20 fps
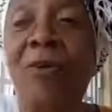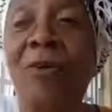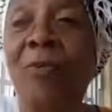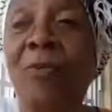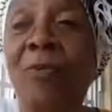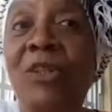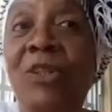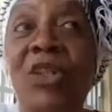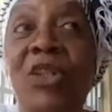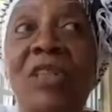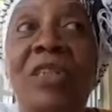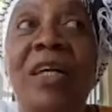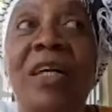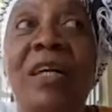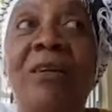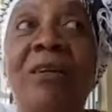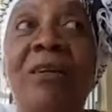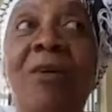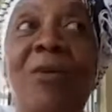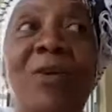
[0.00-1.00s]
But she
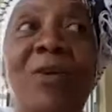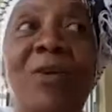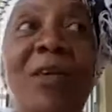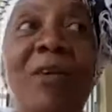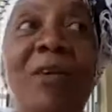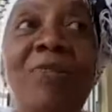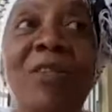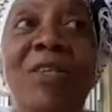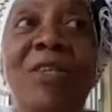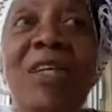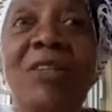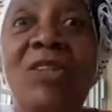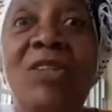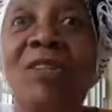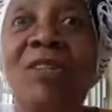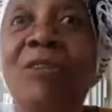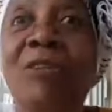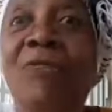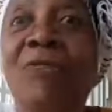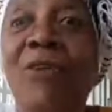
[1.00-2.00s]
said, "No, the invitation
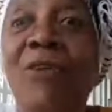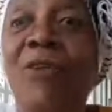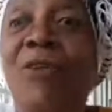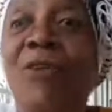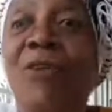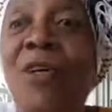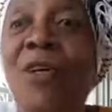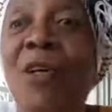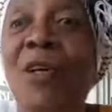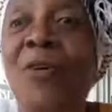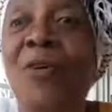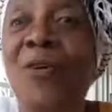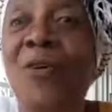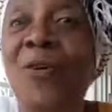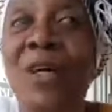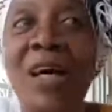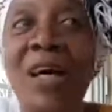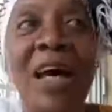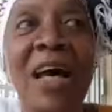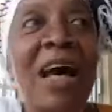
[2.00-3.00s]
is for you alone."
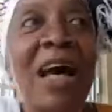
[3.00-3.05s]
And